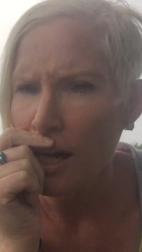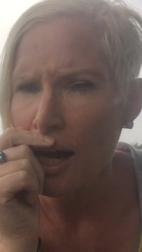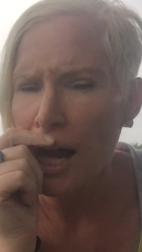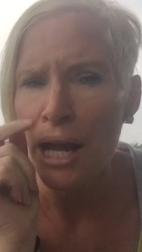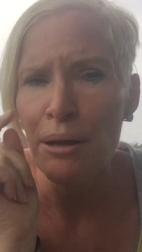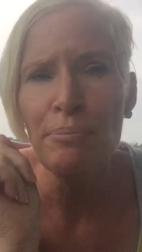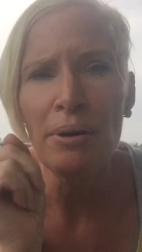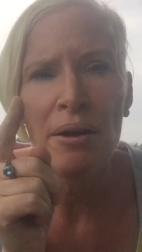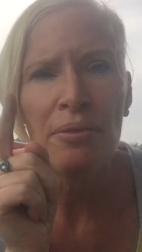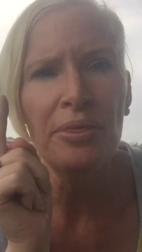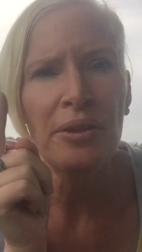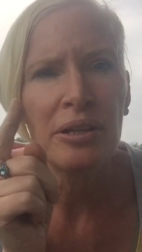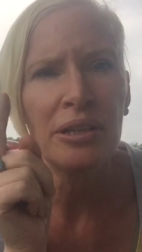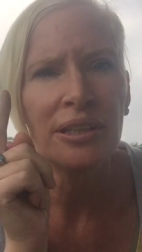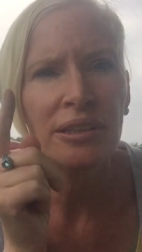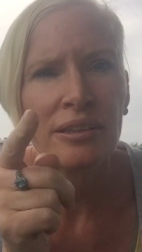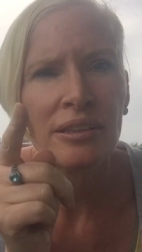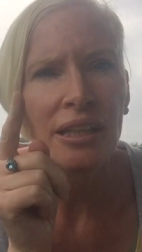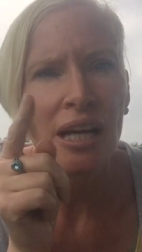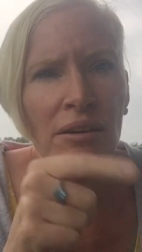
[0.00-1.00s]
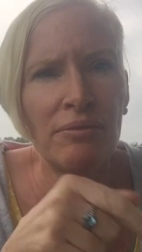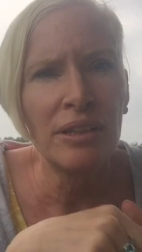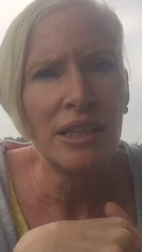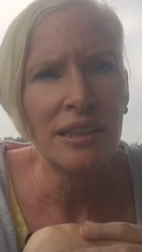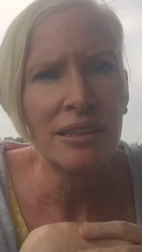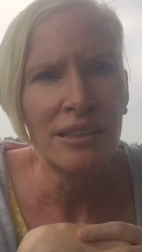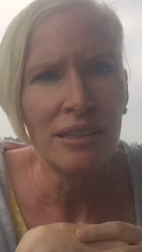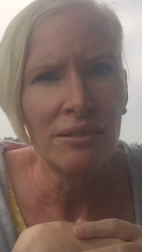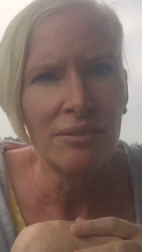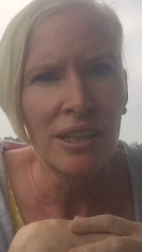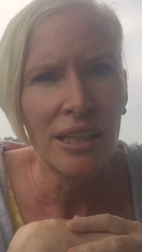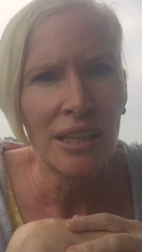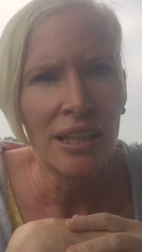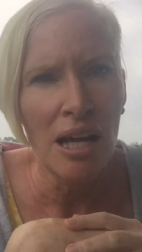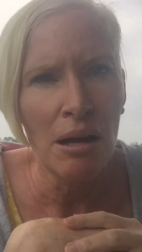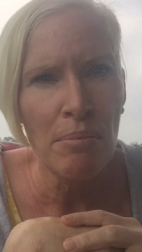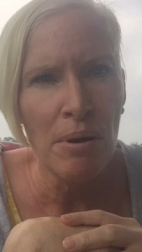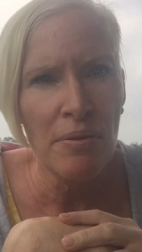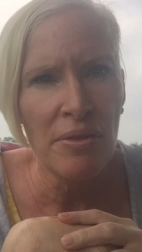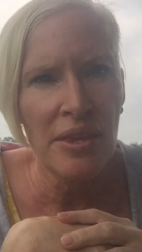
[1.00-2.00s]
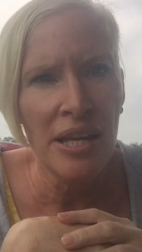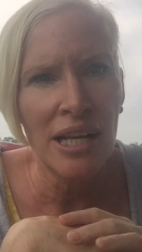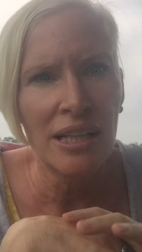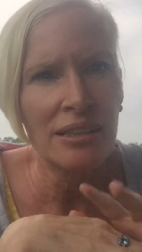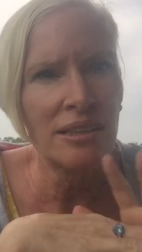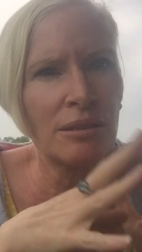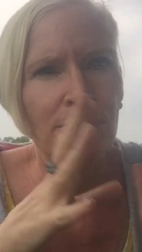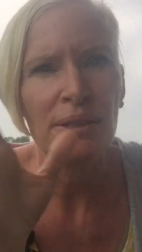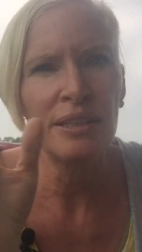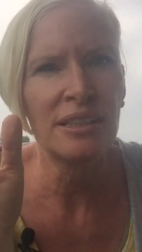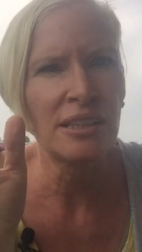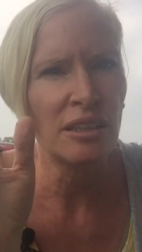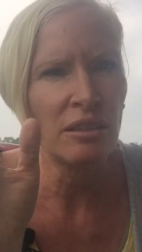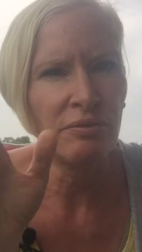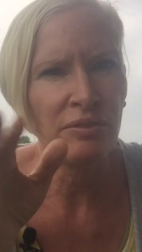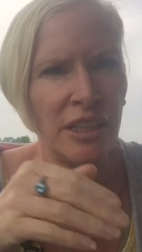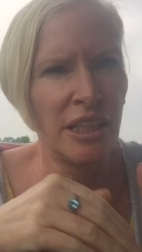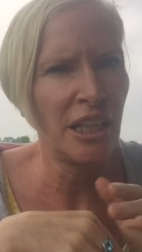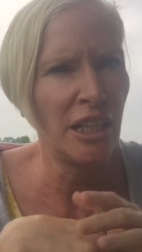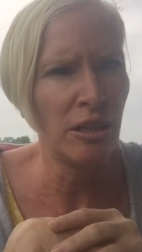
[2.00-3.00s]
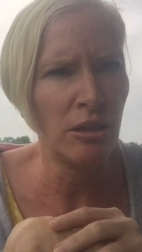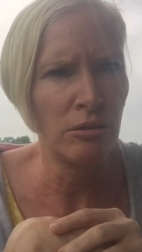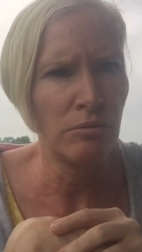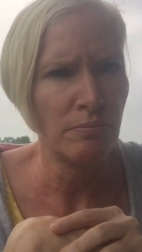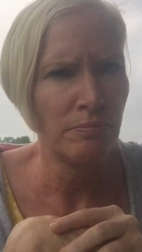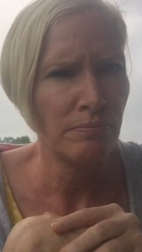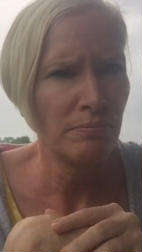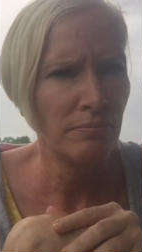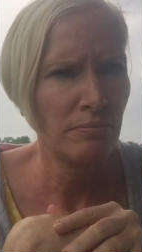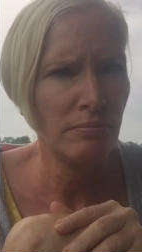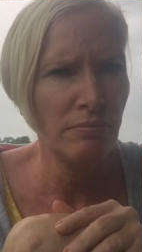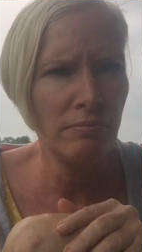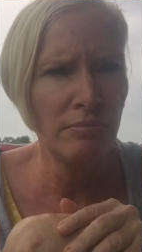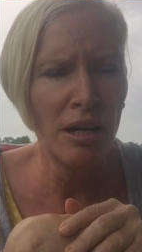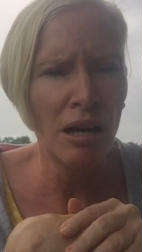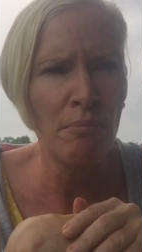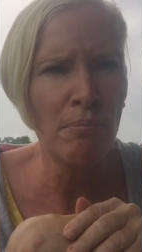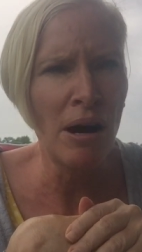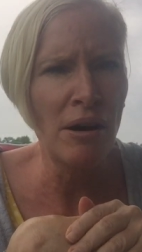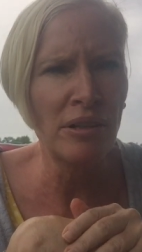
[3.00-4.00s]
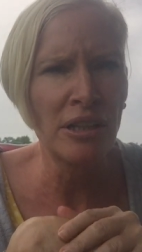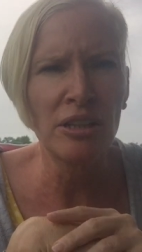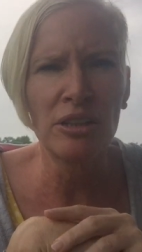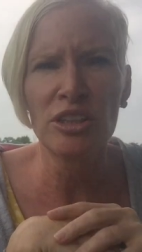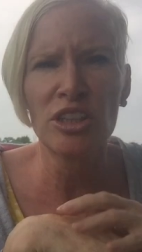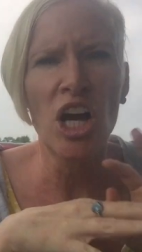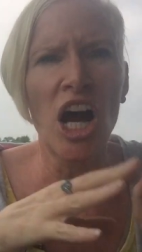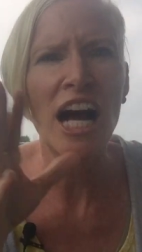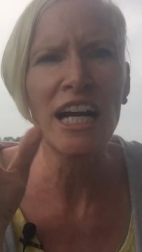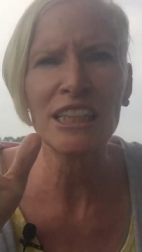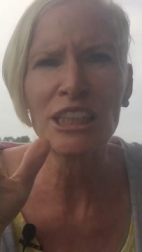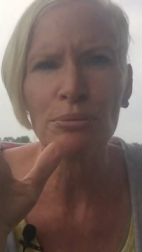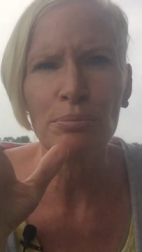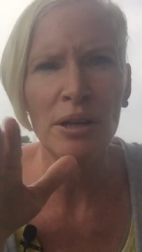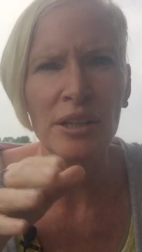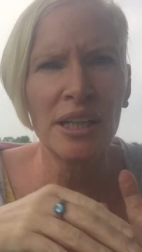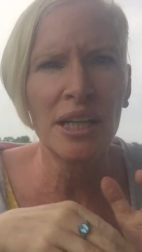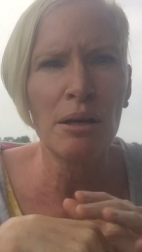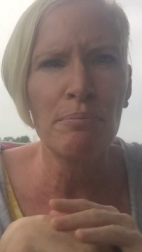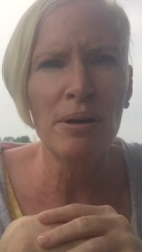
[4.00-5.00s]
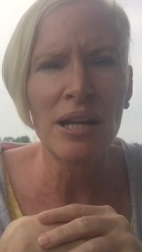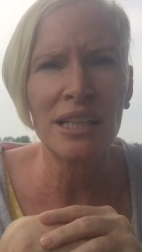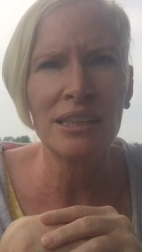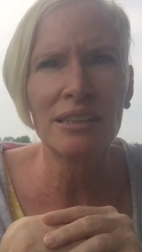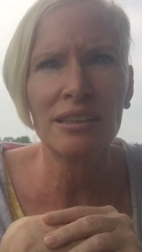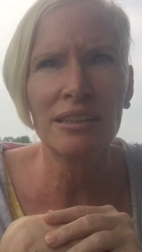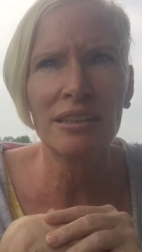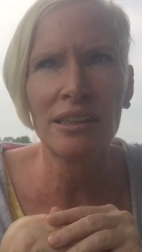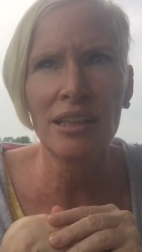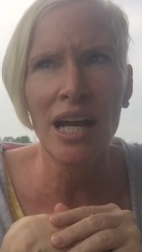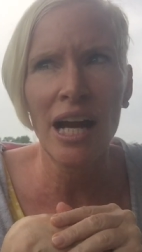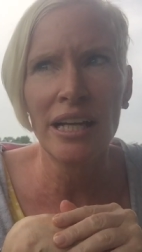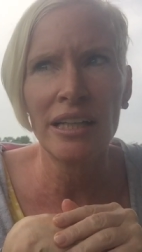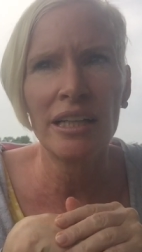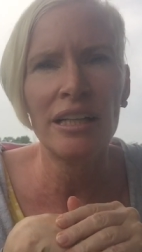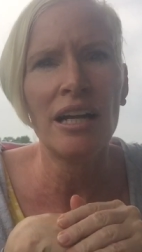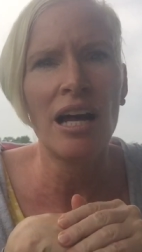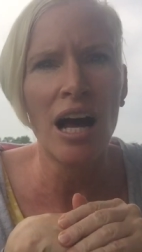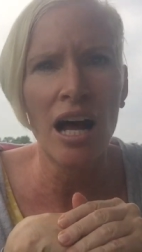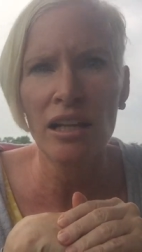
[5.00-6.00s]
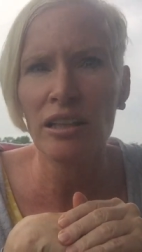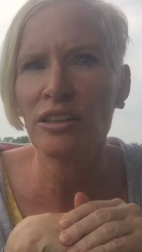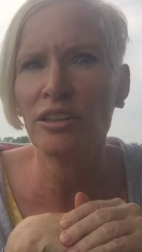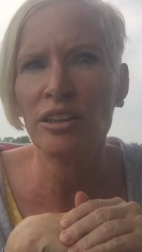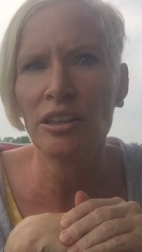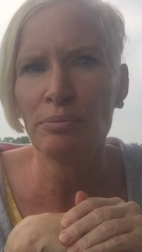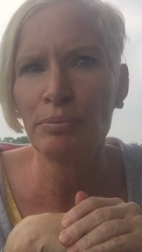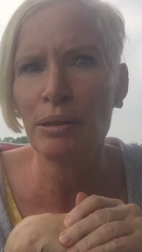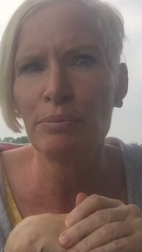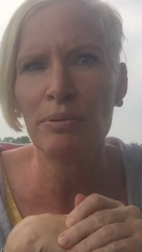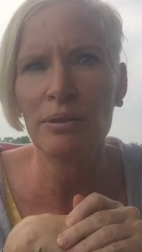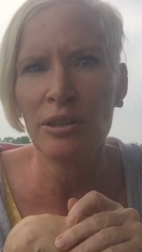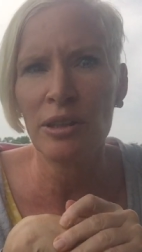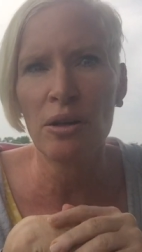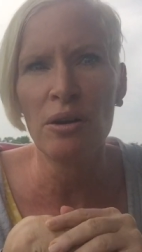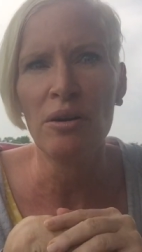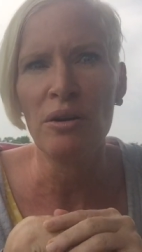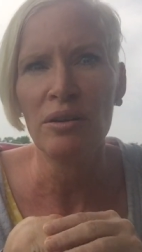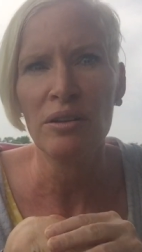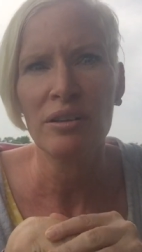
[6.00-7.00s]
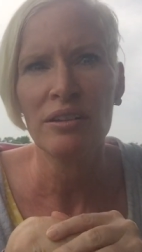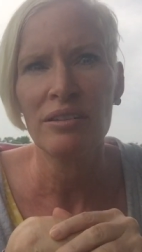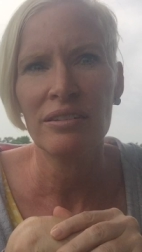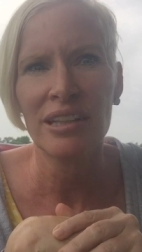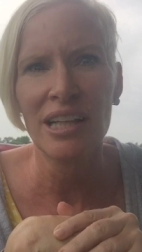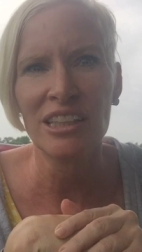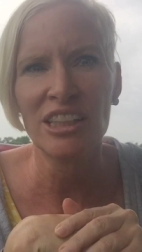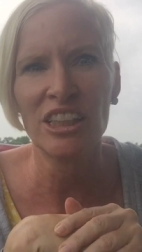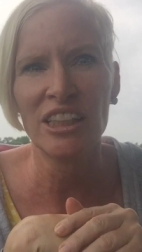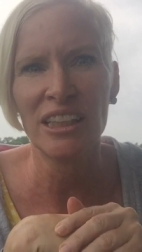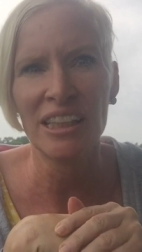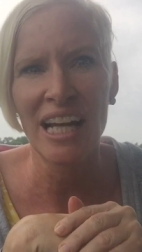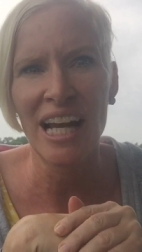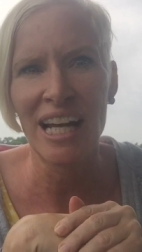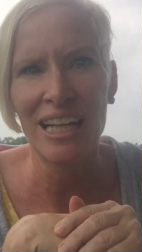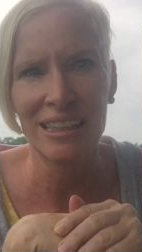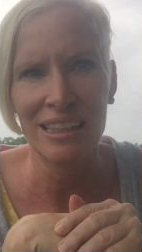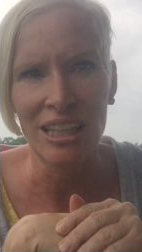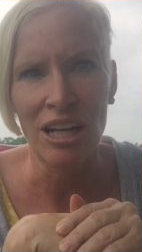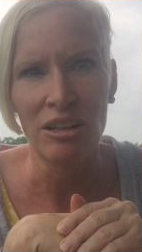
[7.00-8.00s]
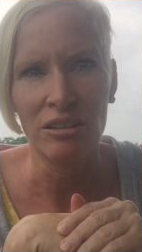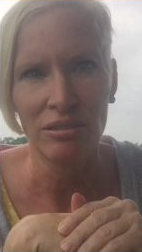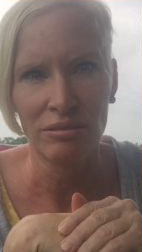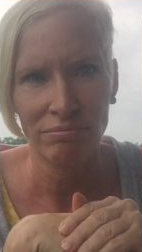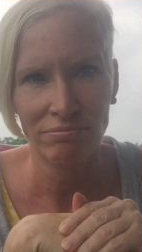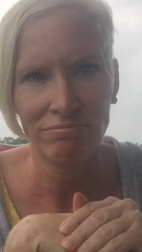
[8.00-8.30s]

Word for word: I bet there's evidence of it. I bet that somebody's done a video about it or talked about it. I bet it's kind of knowledge people know that she hangs out,